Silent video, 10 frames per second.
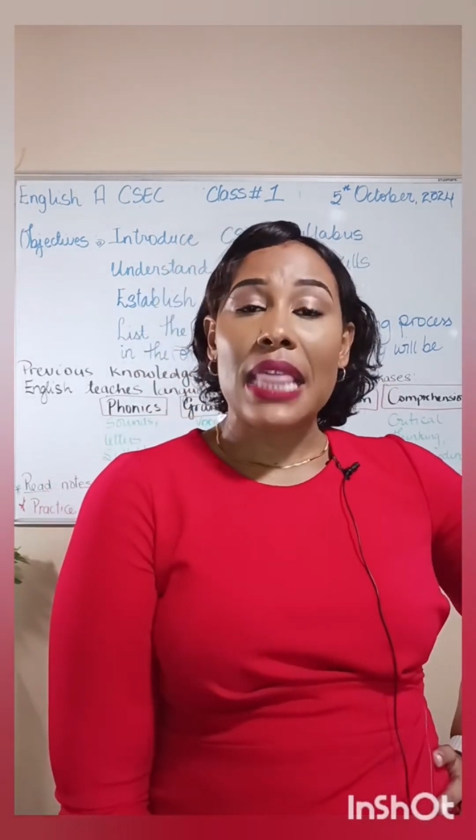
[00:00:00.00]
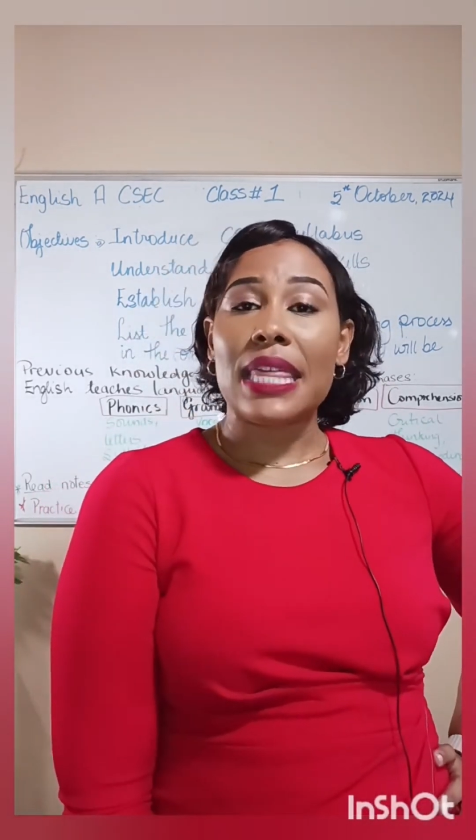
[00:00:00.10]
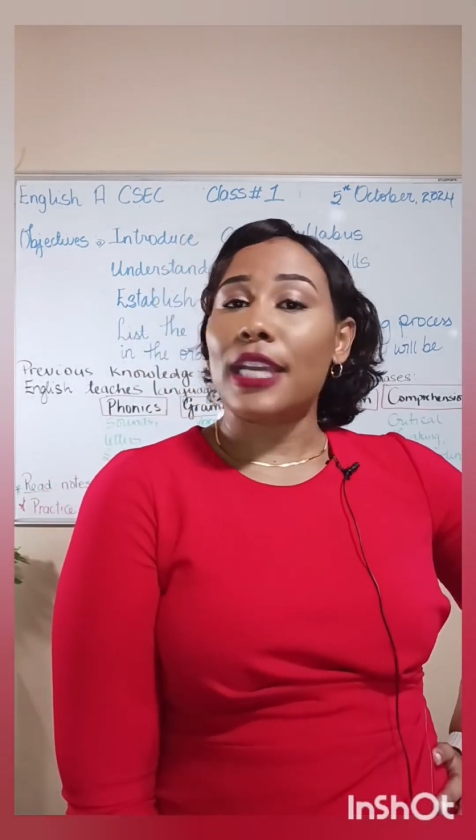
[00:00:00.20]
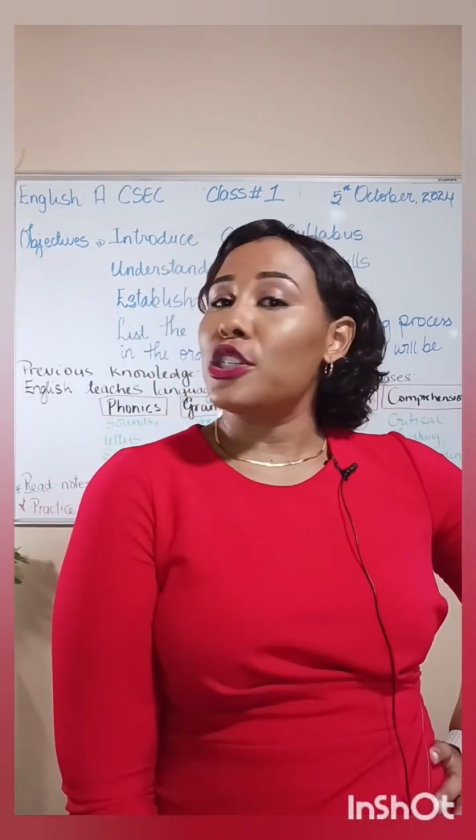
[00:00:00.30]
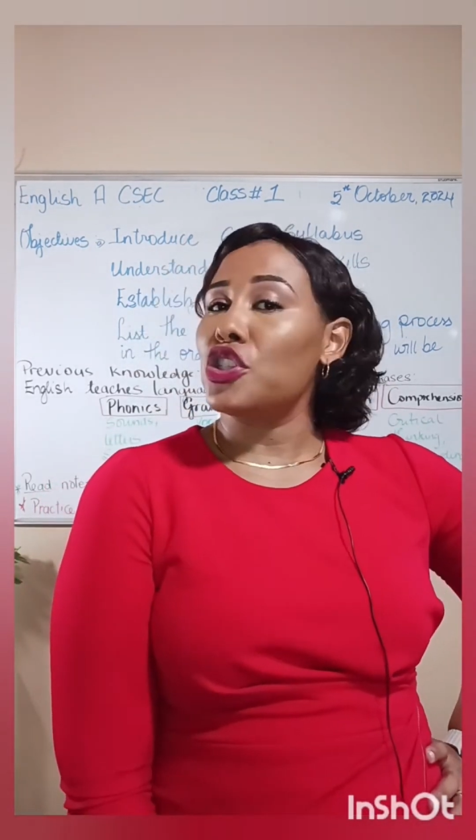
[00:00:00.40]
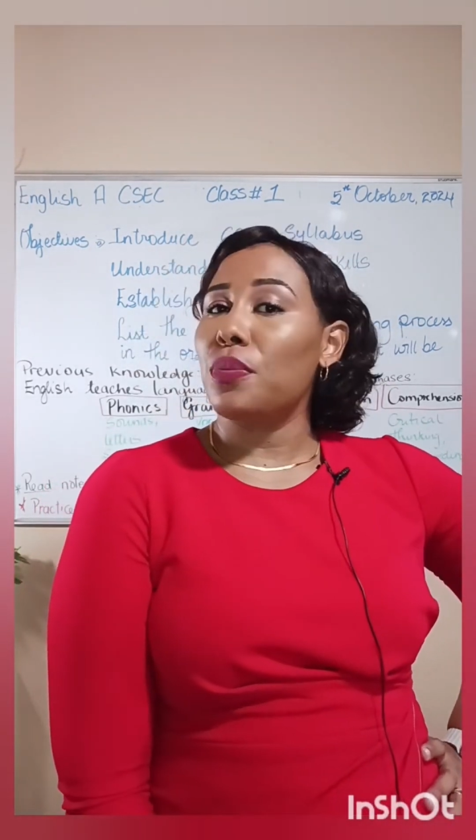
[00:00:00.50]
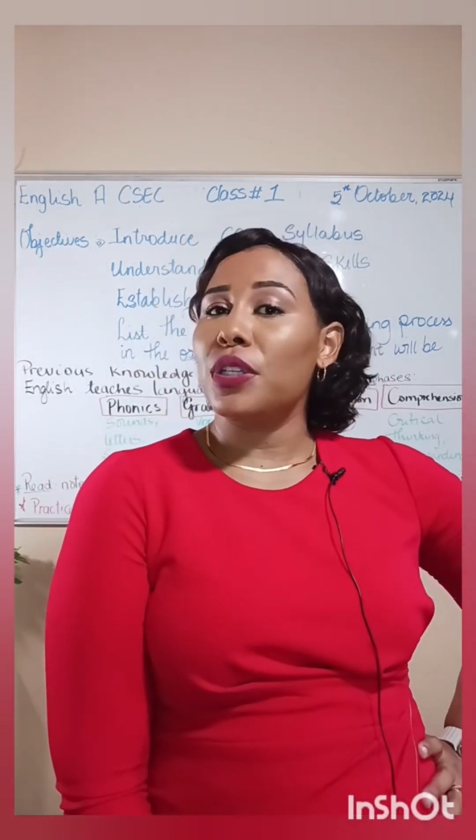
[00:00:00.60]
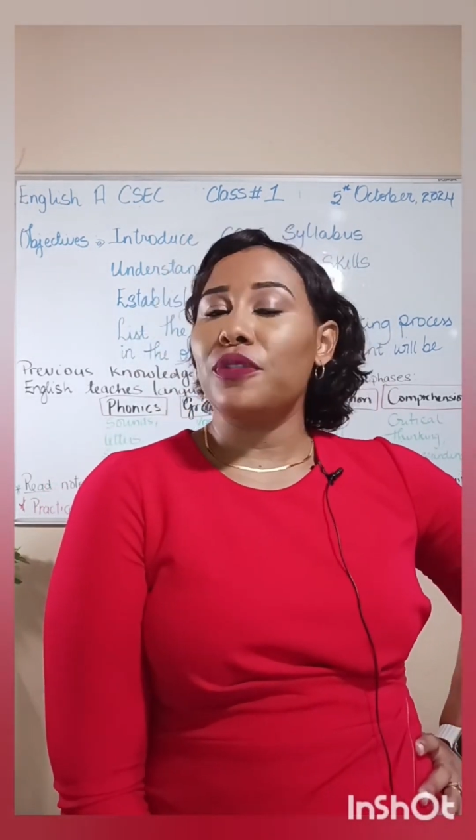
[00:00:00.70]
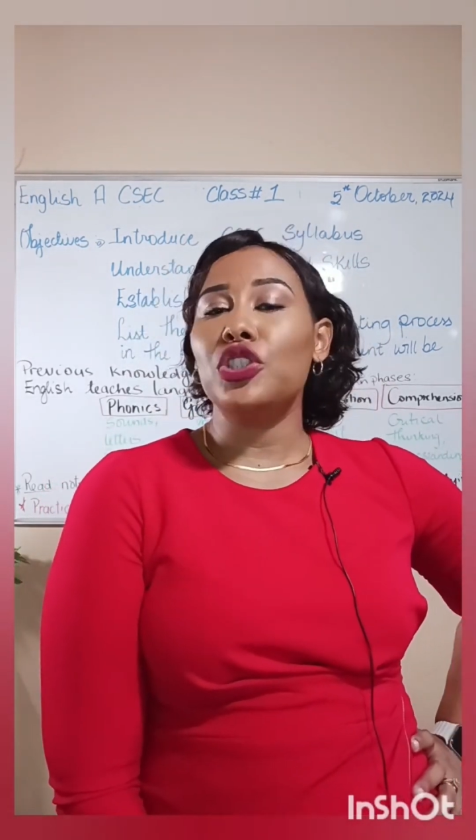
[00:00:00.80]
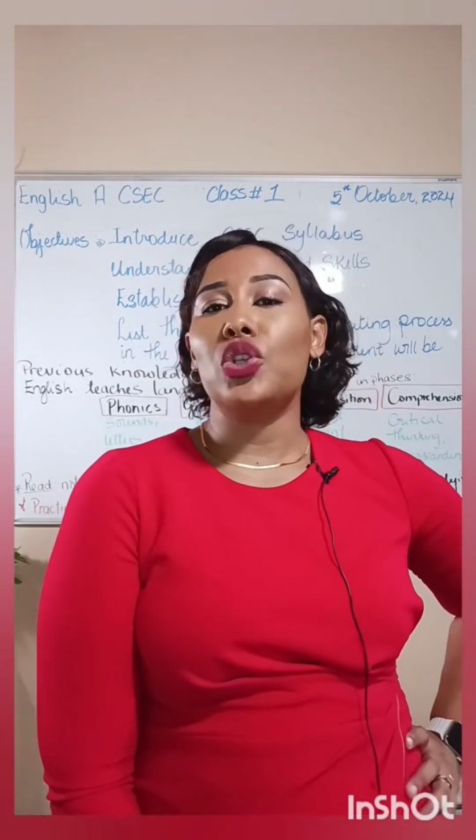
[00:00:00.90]
Thank you so
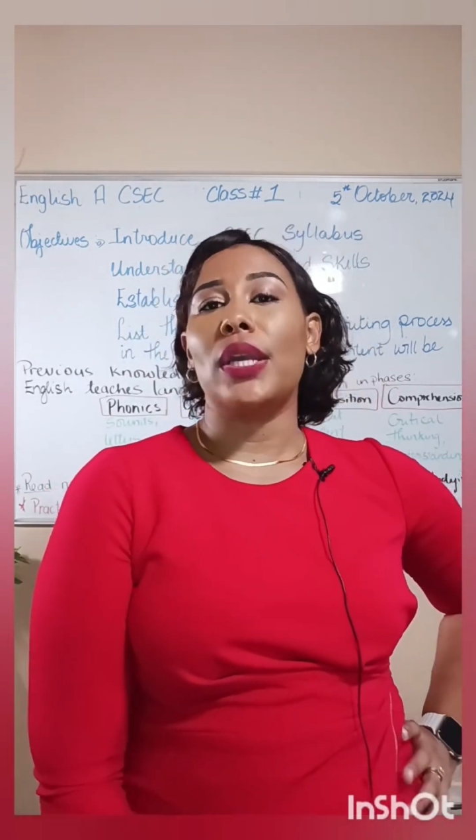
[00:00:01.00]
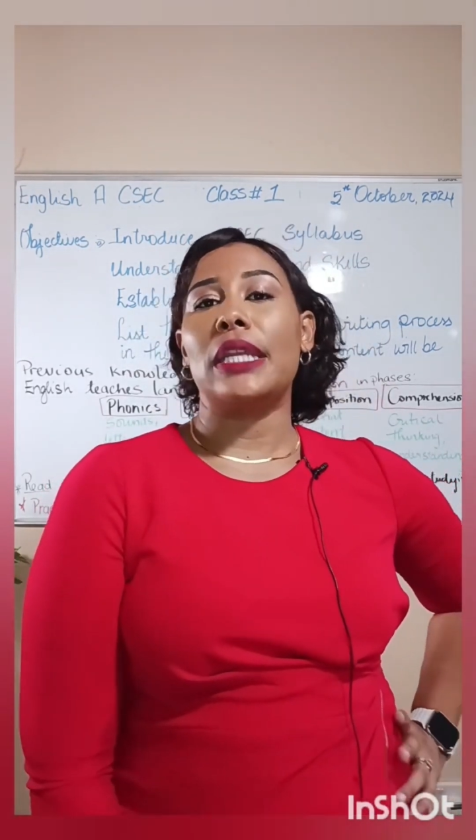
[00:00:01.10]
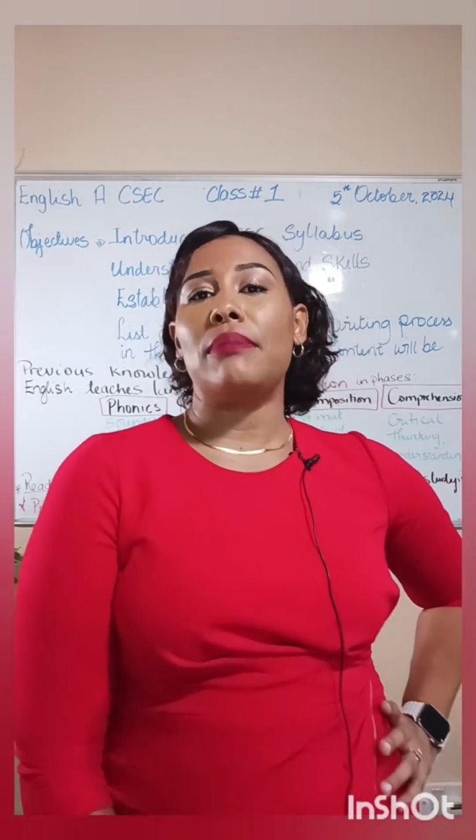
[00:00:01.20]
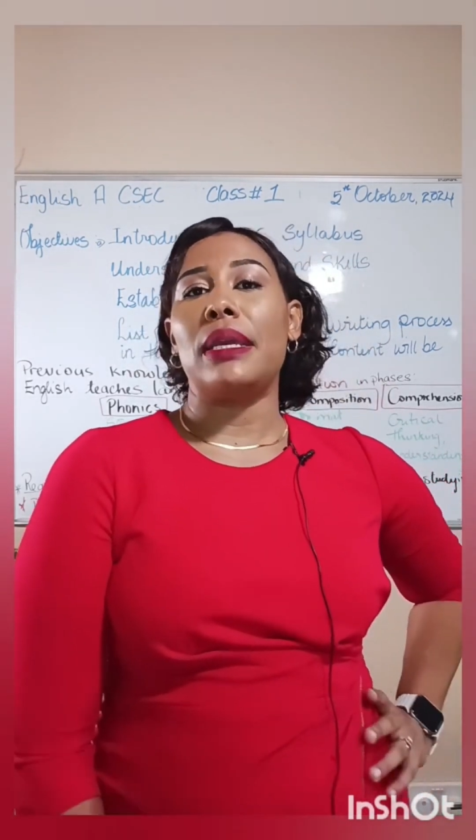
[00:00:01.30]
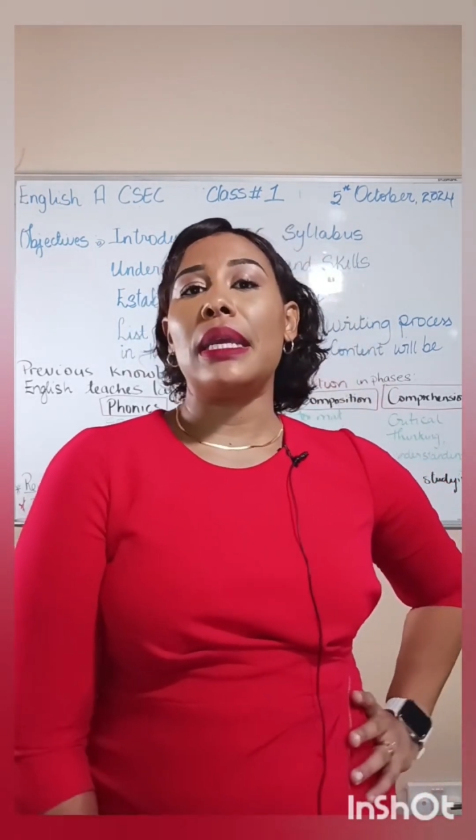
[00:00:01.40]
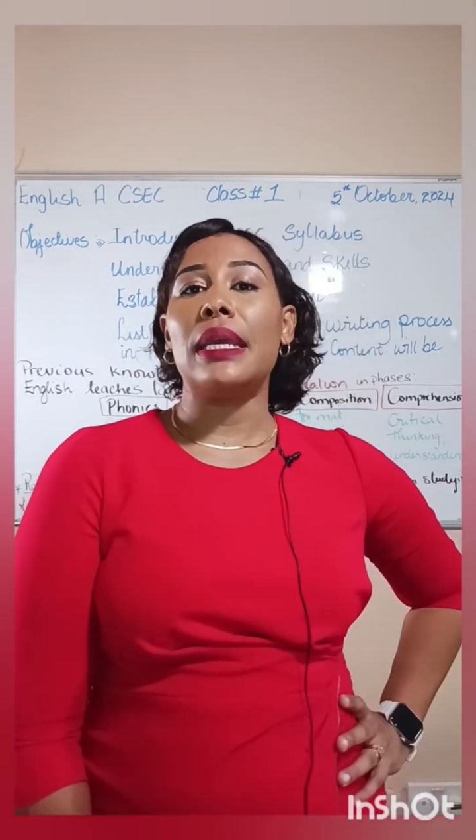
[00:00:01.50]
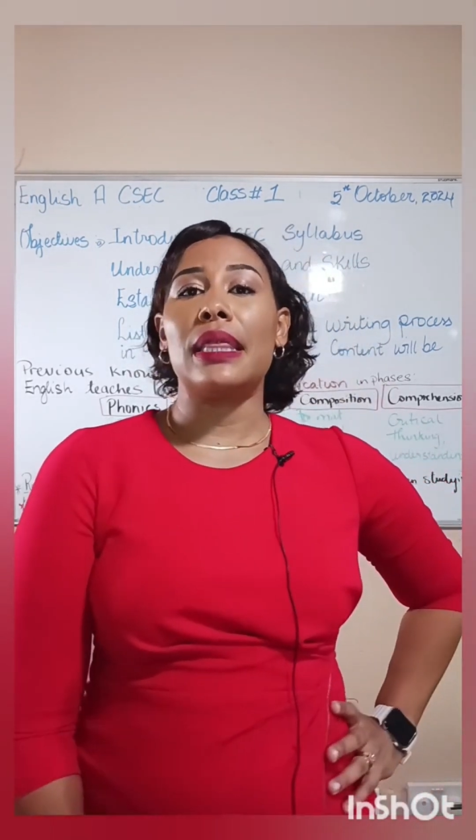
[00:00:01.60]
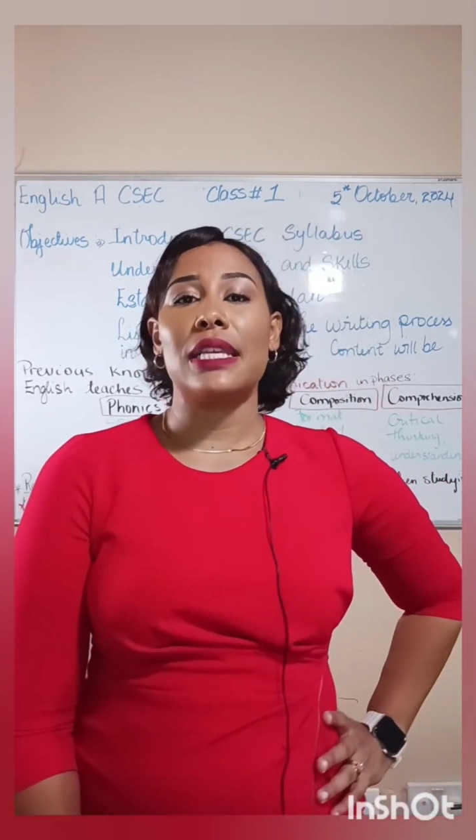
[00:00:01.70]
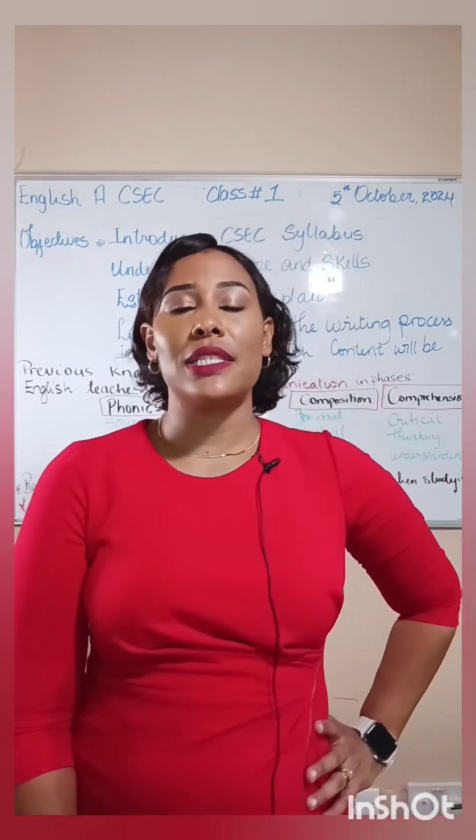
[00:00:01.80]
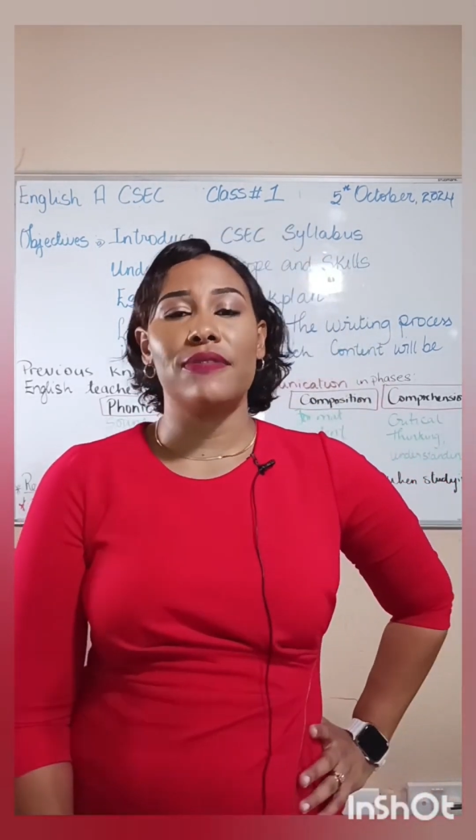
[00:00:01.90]
much for joining me
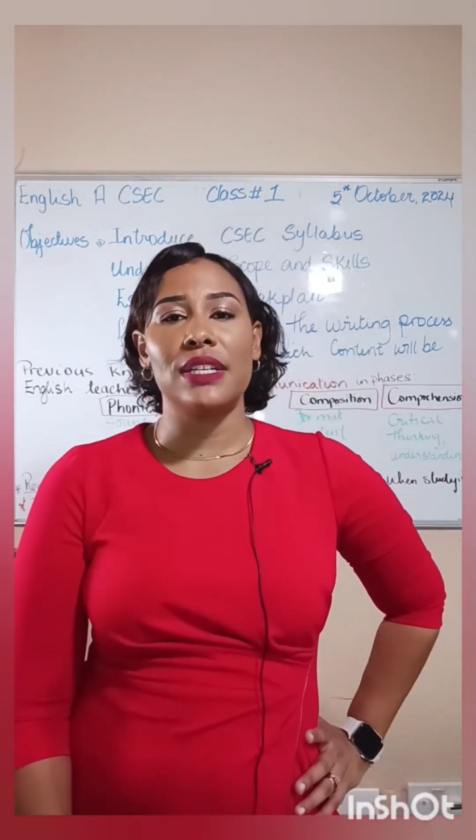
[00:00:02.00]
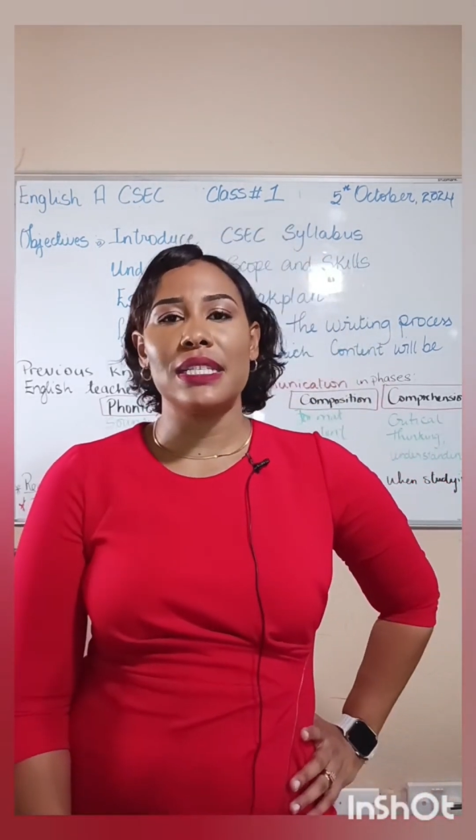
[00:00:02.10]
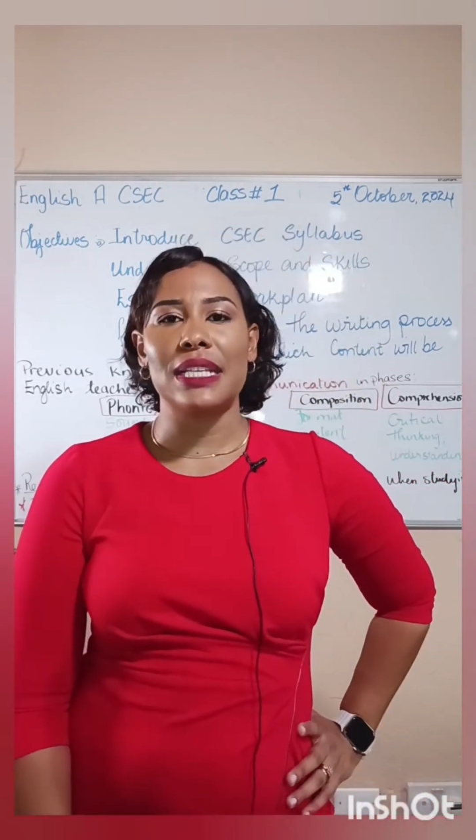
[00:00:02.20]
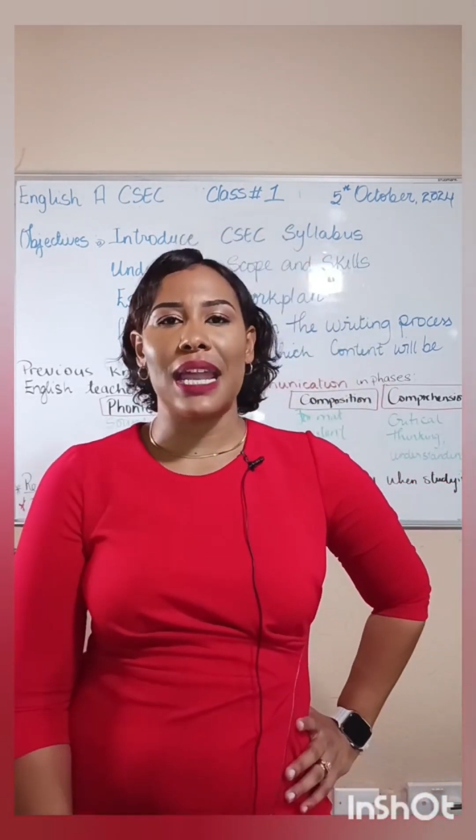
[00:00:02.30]
in this first